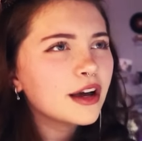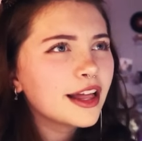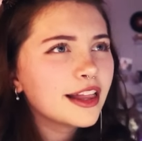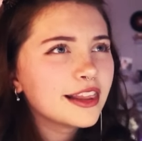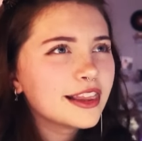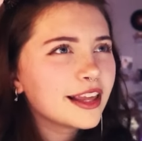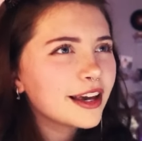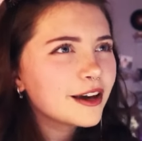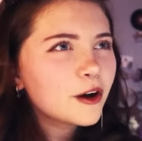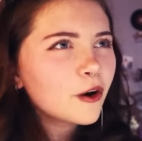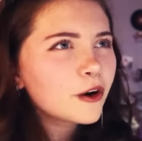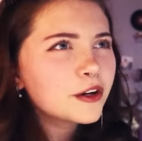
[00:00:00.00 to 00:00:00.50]

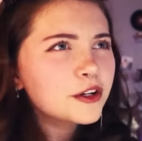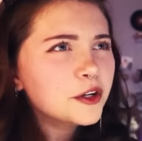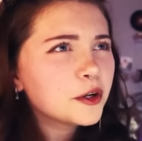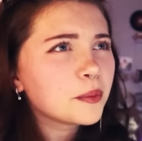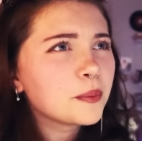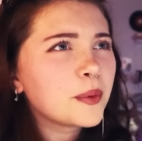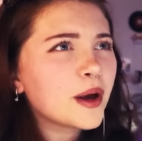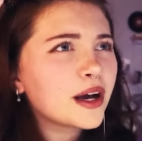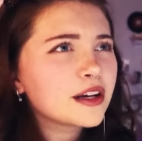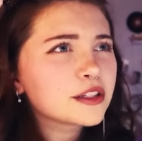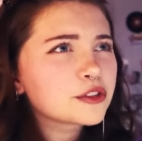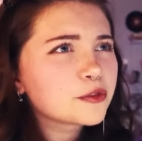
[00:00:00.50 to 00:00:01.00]
They aren't your
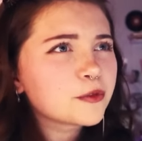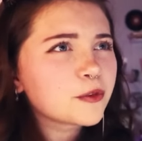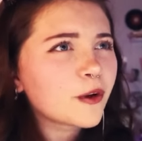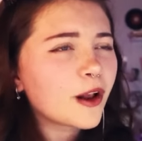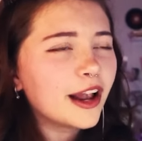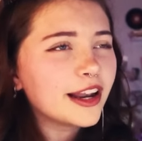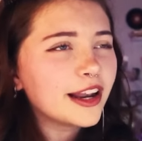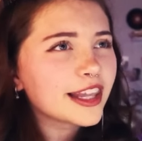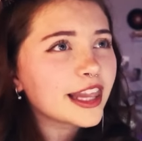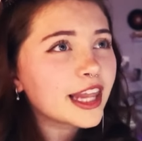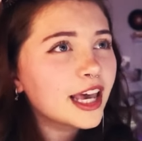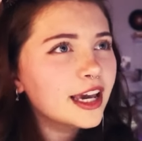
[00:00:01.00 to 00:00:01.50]
best
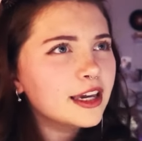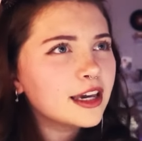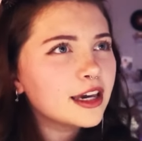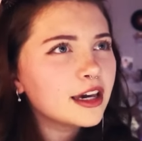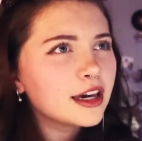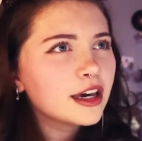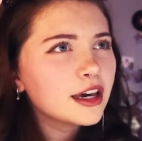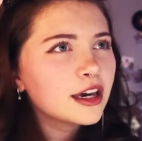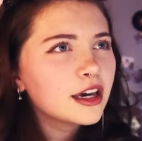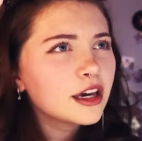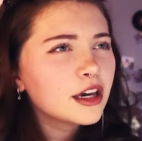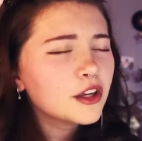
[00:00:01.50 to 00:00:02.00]
friend. Like,
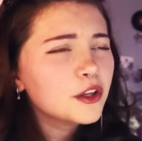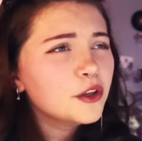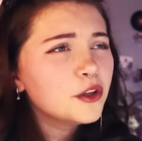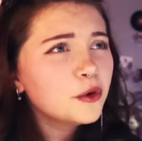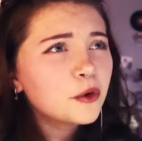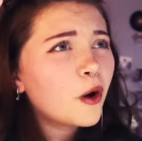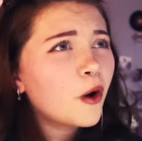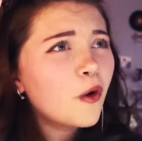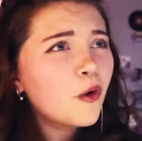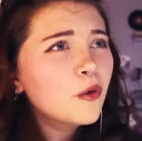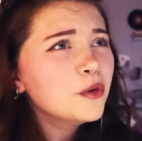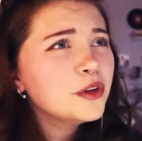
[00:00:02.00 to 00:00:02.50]
you
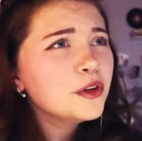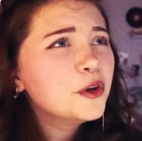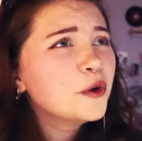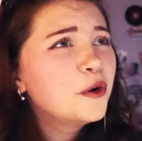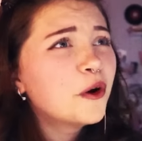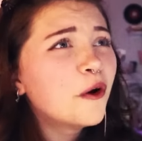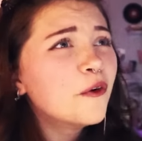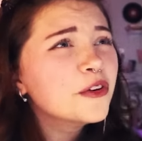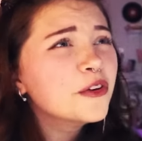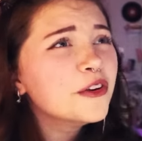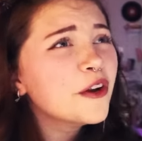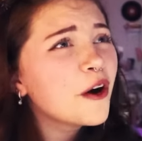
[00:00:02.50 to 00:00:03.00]

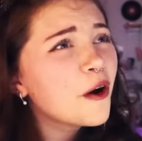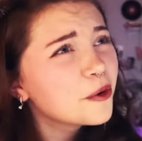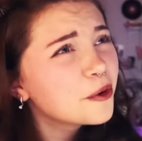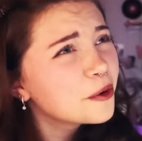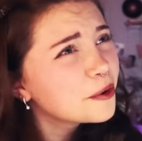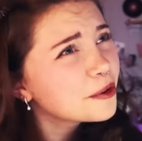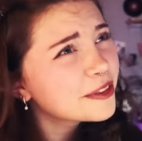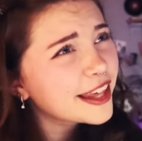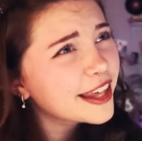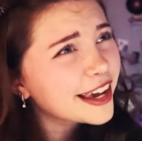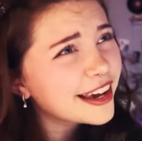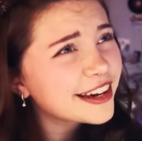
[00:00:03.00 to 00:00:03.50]
don't know
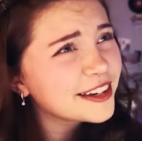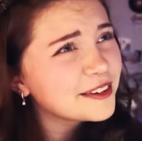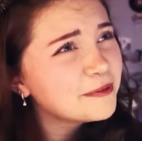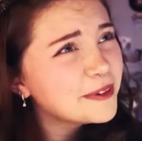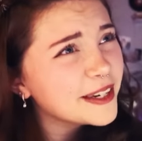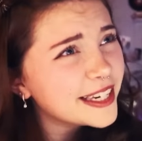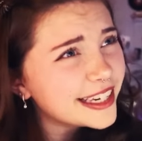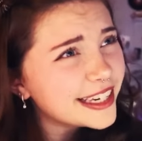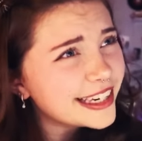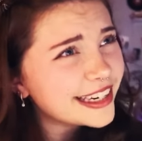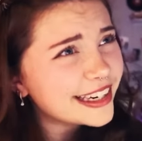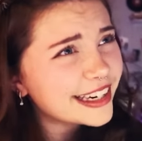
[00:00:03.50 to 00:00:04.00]
who they could
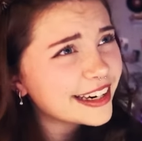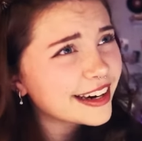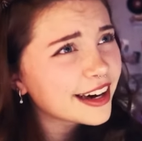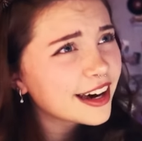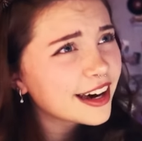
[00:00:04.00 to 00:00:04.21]
be.